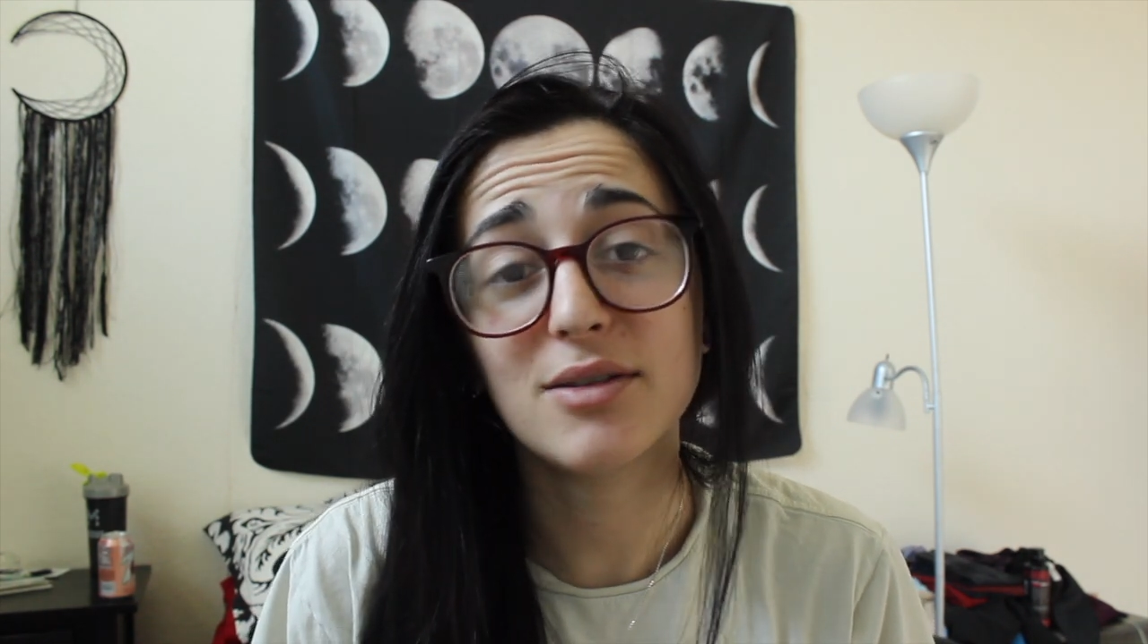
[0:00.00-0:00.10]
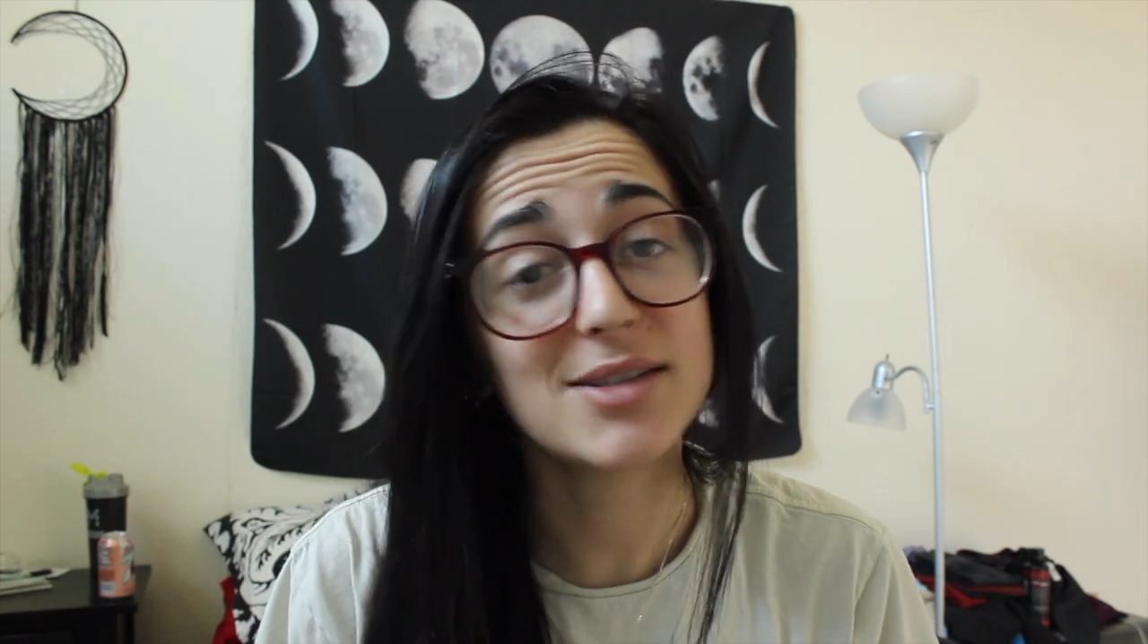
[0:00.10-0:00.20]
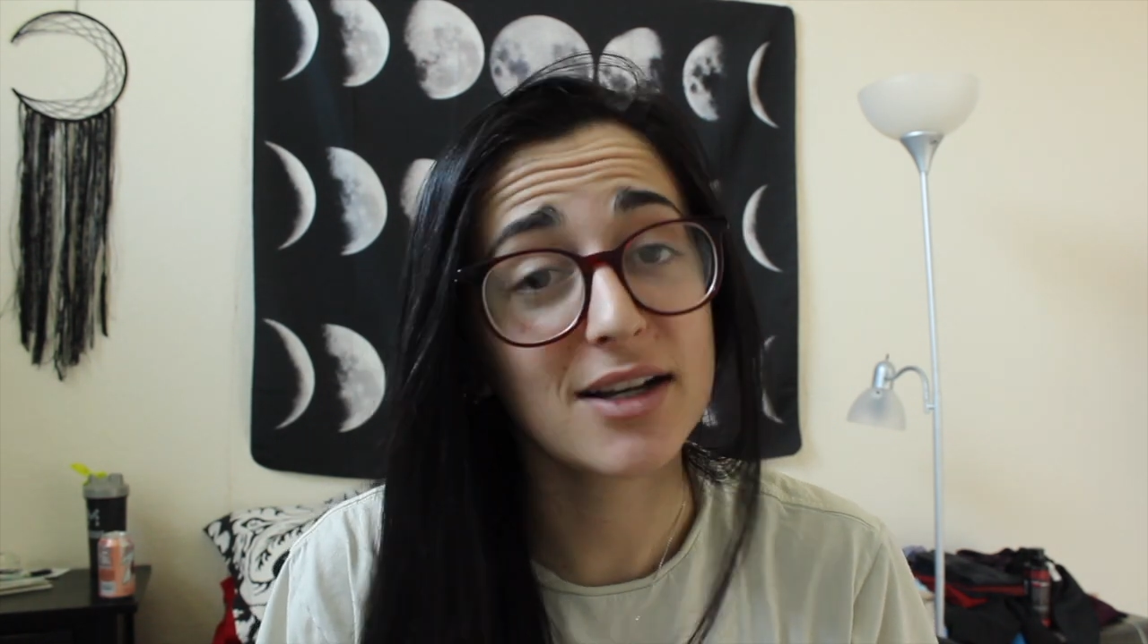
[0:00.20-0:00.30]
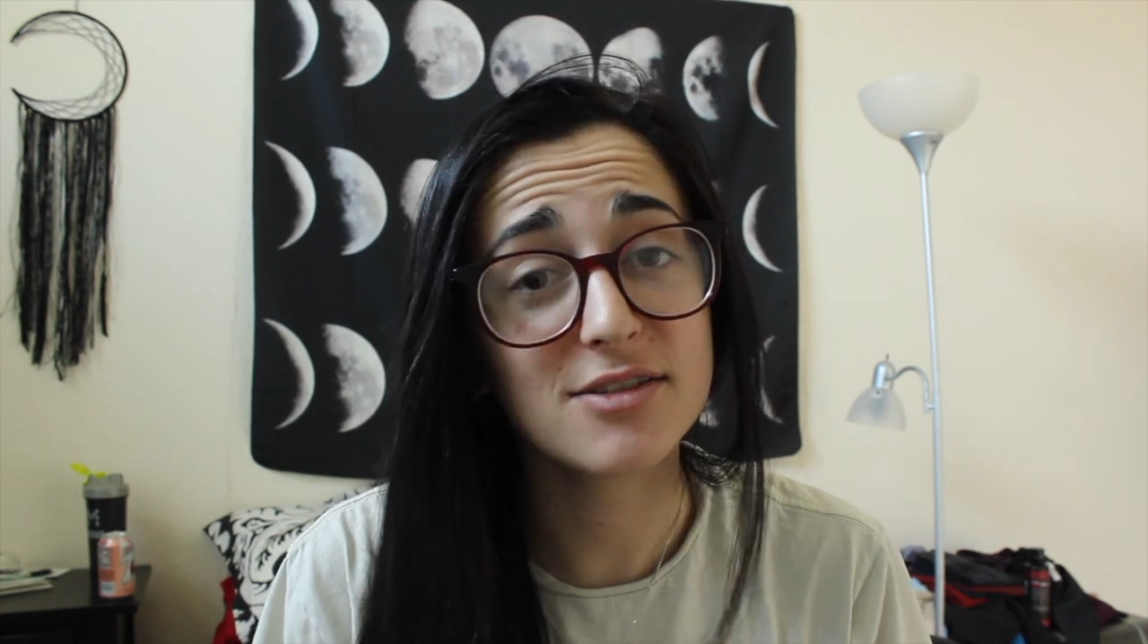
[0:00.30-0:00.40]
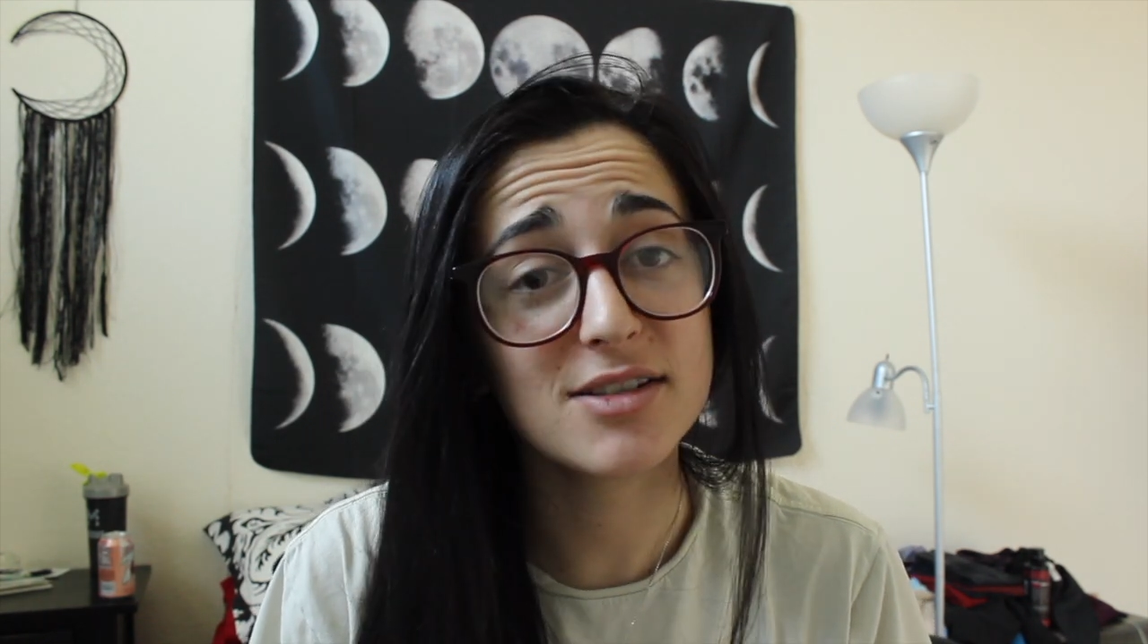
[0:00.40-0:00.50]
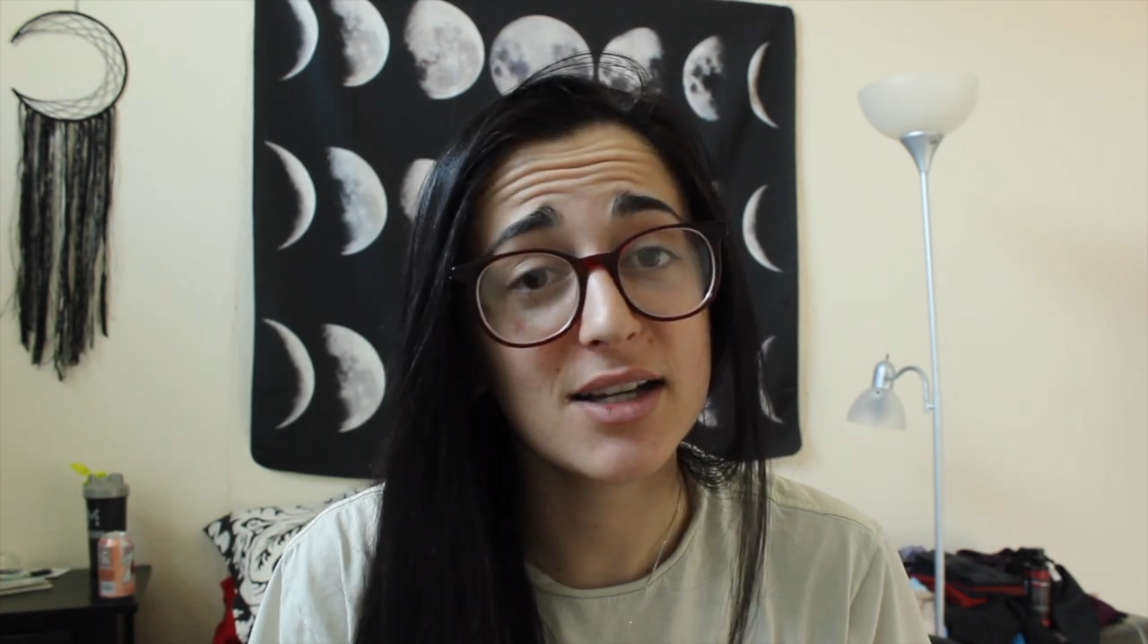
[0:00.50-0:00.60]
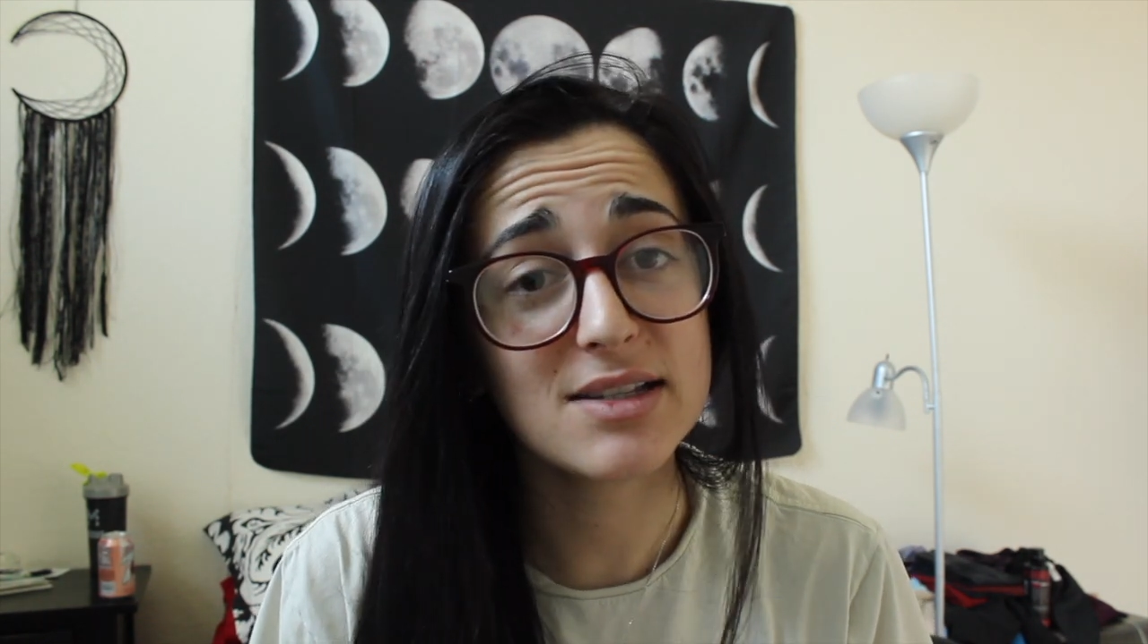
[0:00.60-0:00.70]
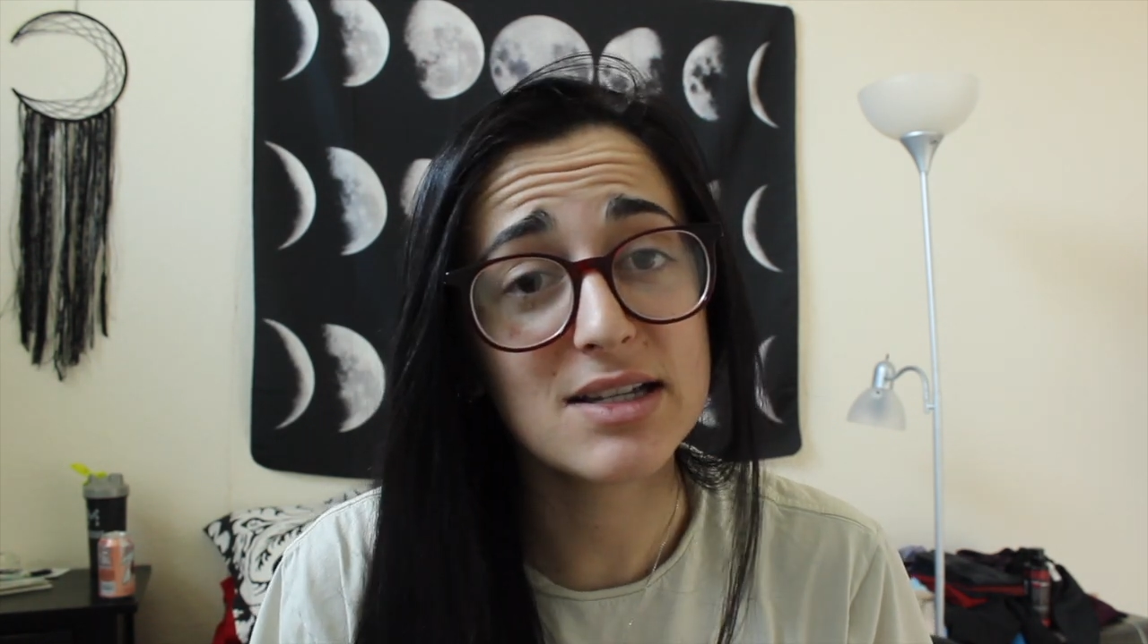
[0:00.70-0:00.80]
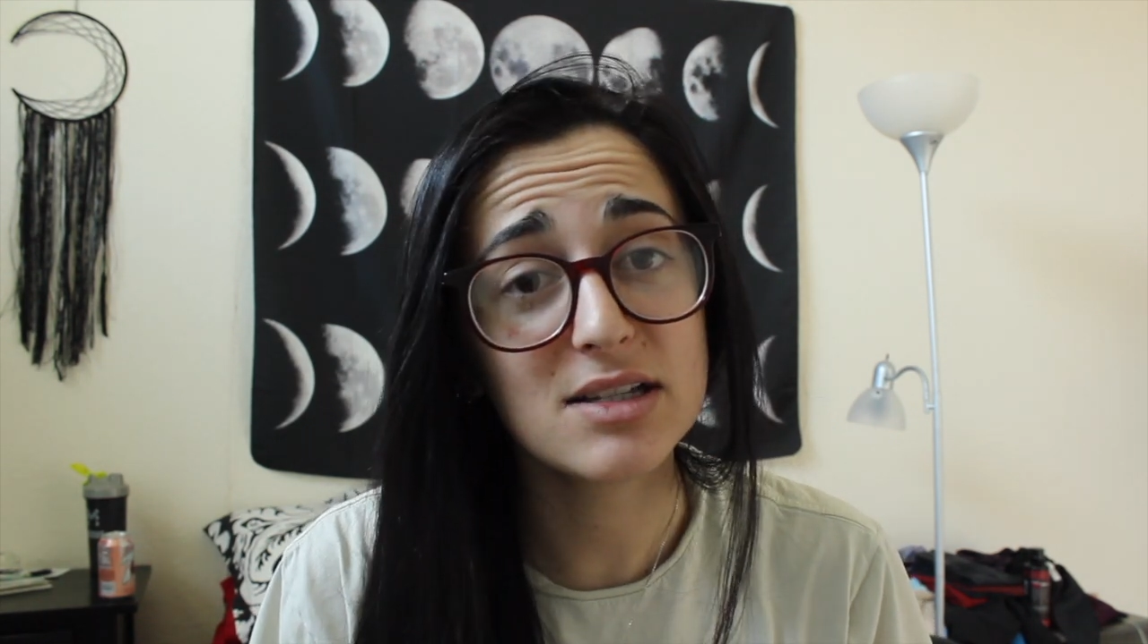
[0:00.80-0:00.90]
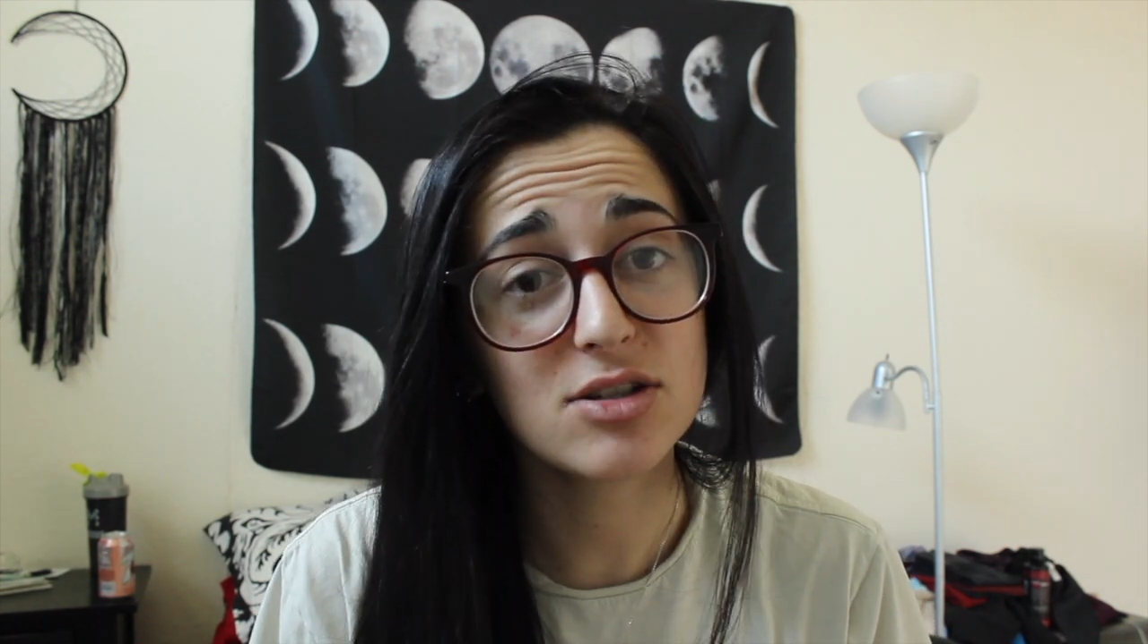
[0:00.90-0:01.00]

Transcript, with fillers: those exercises